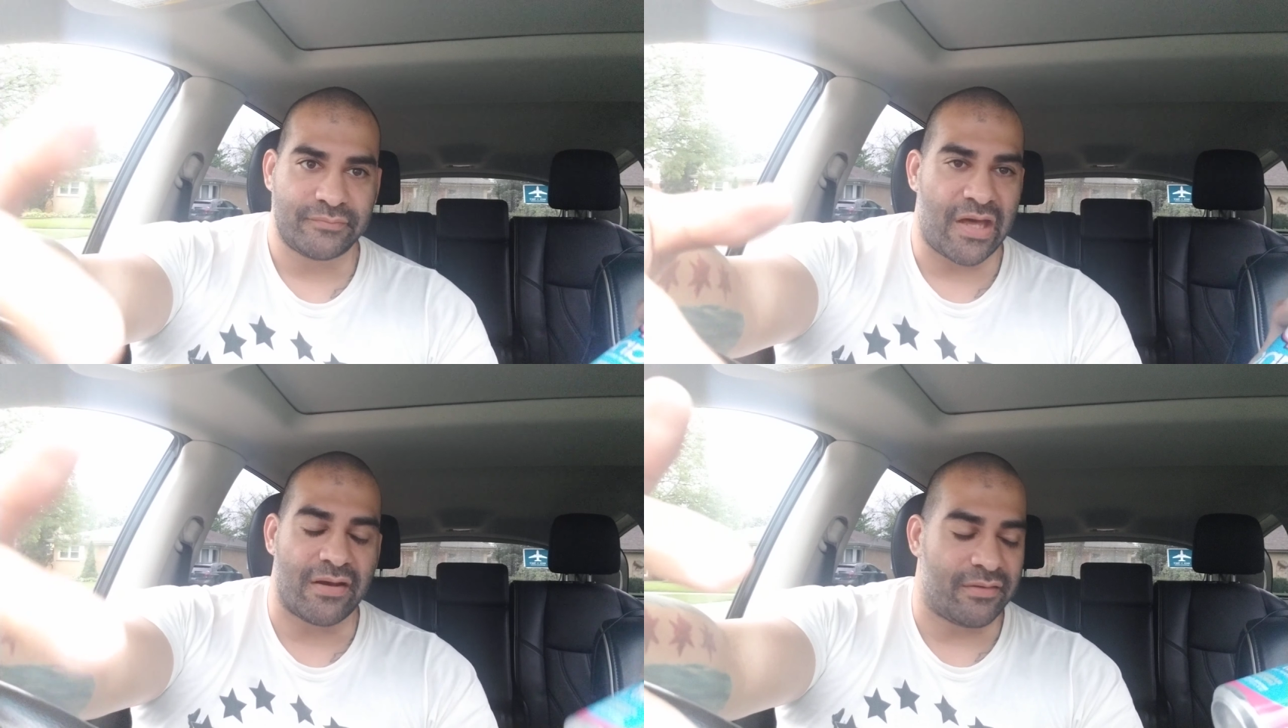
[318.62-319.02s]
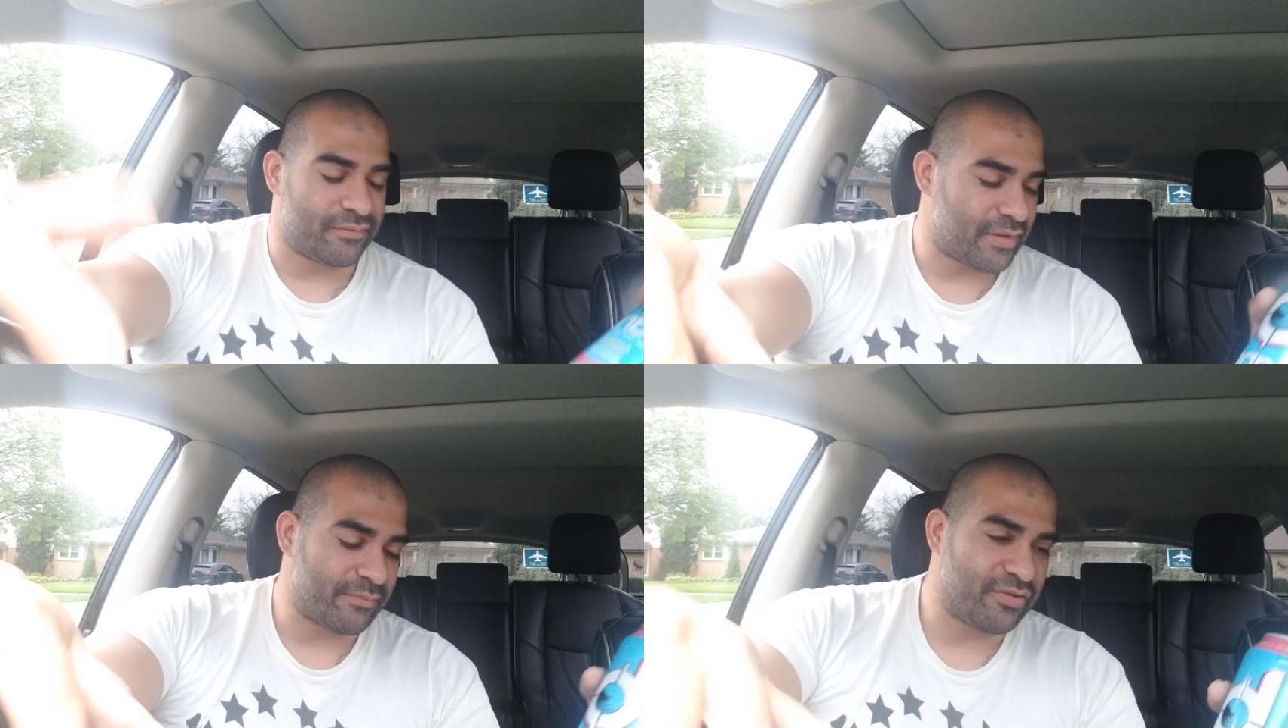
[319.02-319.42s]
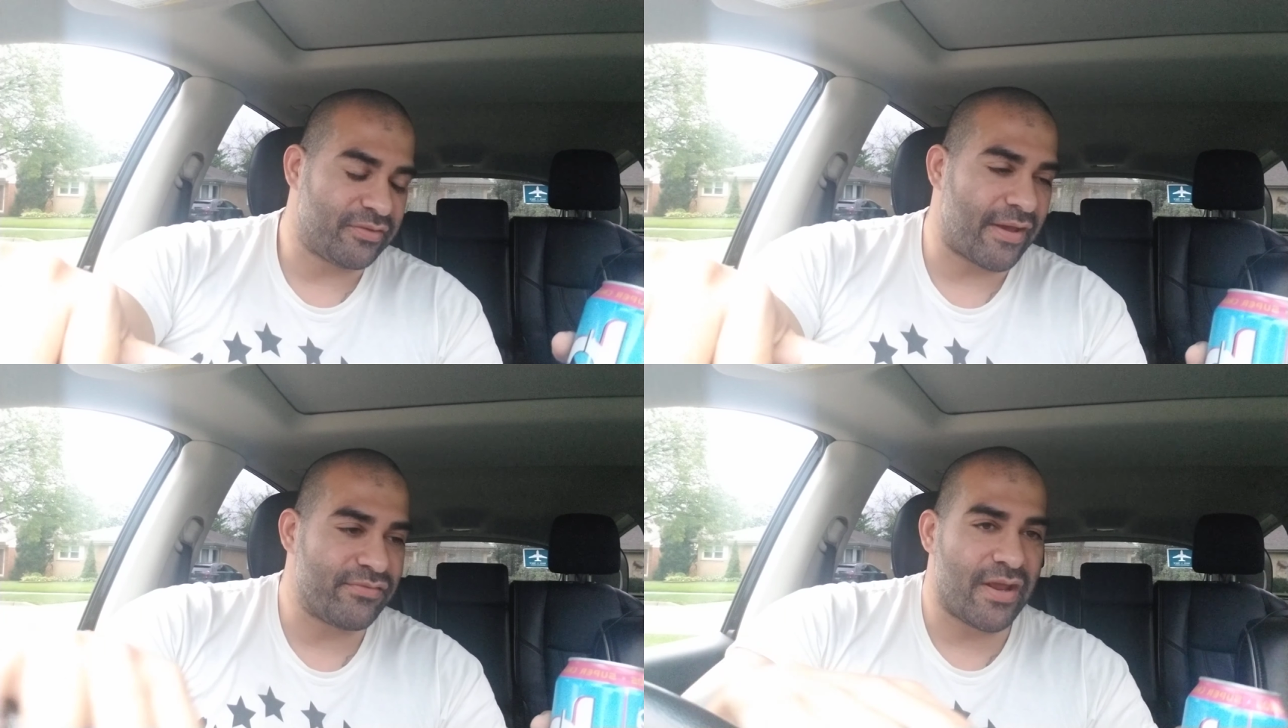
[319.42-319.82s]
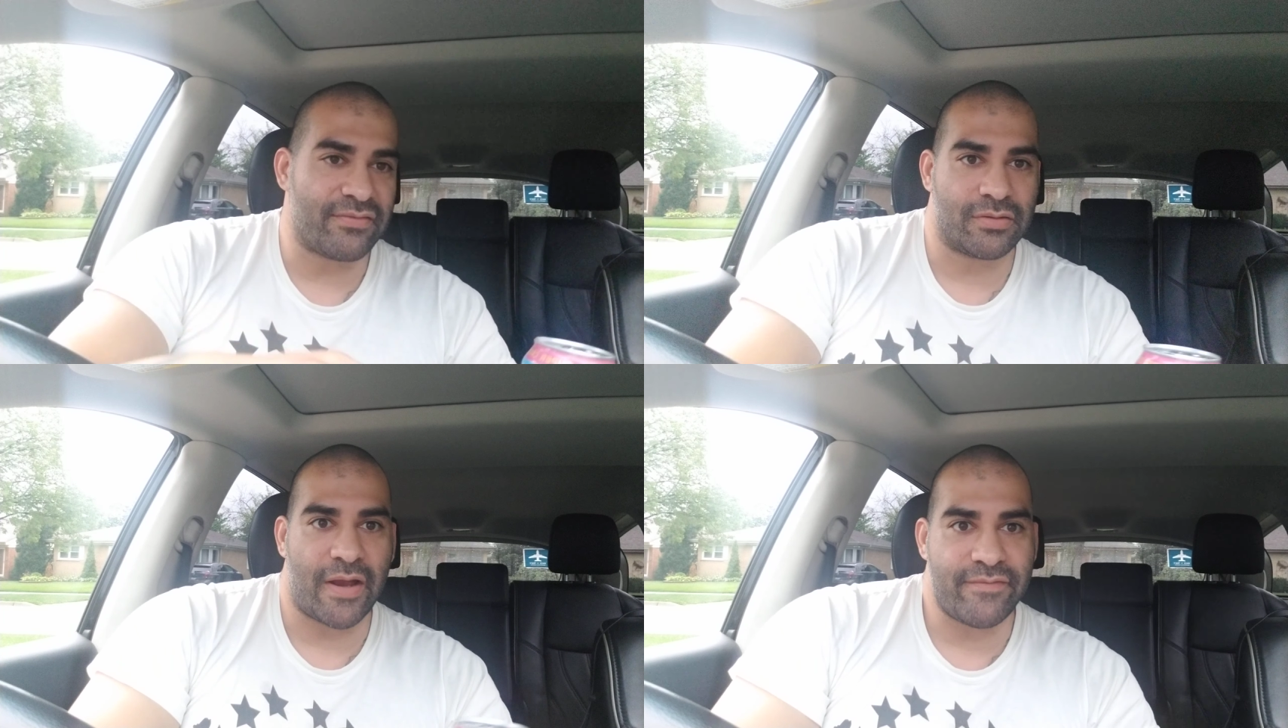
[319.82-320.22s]
I don't know. I'm just I've
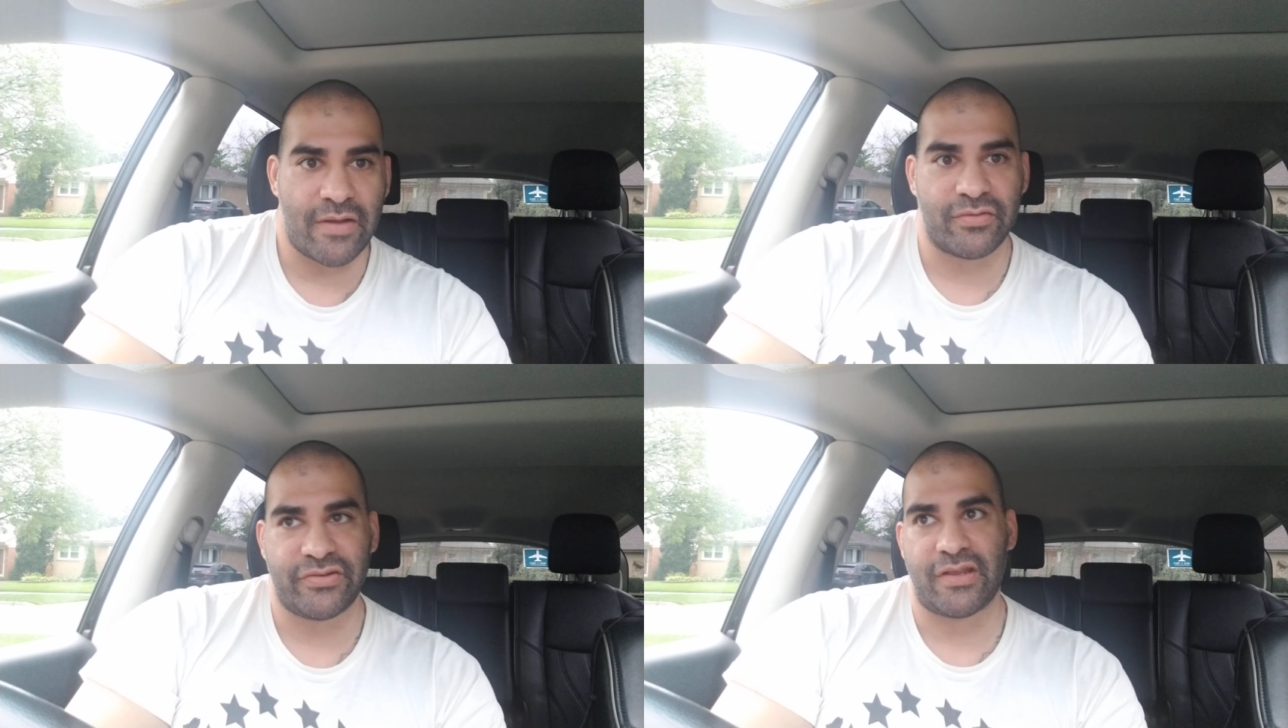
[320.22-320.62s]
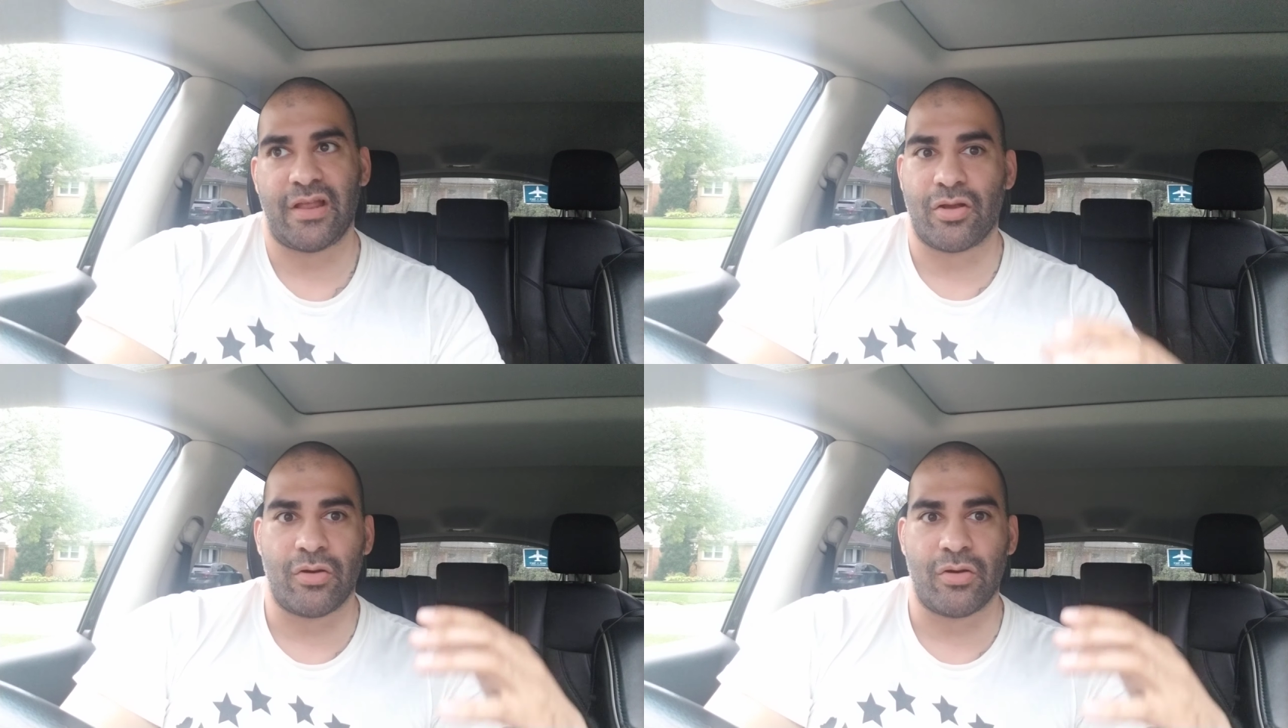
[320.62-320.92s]
never I've never said like,